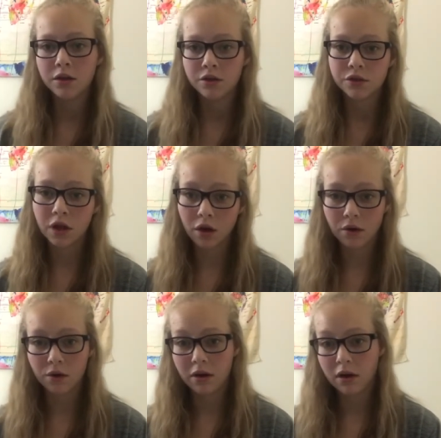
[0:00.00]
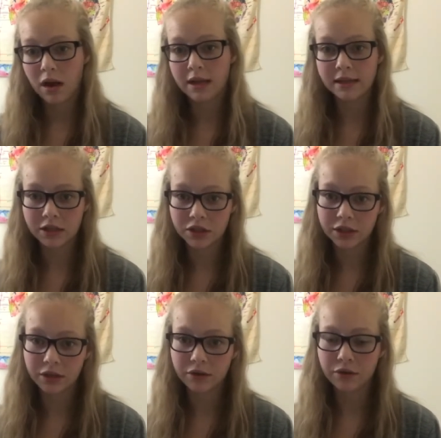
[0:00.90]
So
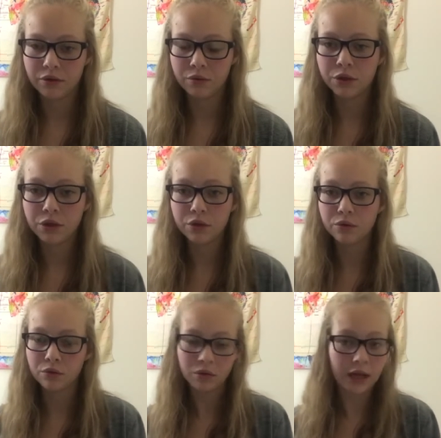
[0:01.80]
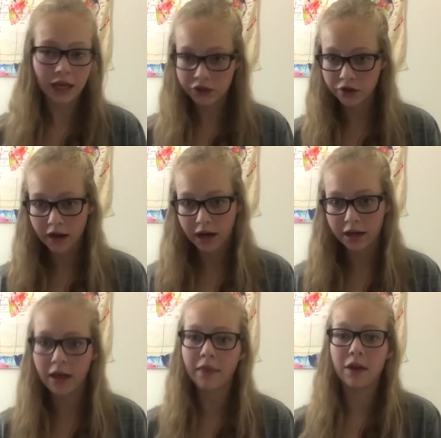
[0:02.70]
essentially you get trained
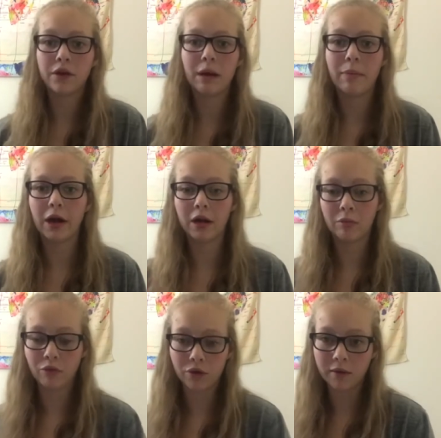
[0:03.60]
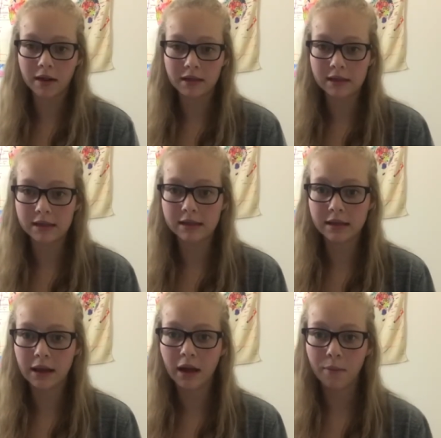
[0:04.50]
and then you get paired up with one of these
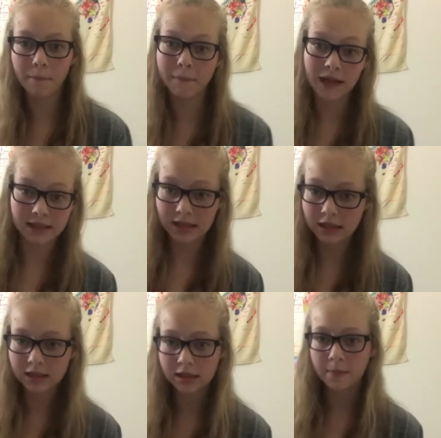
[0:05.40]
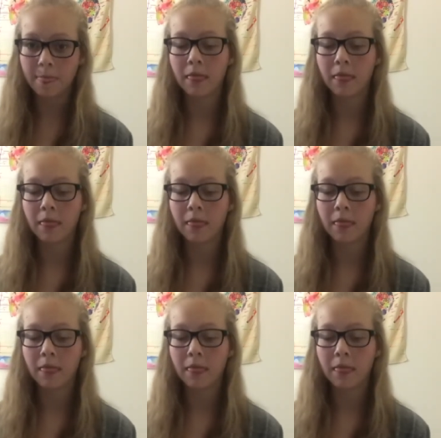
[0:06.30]
mentees.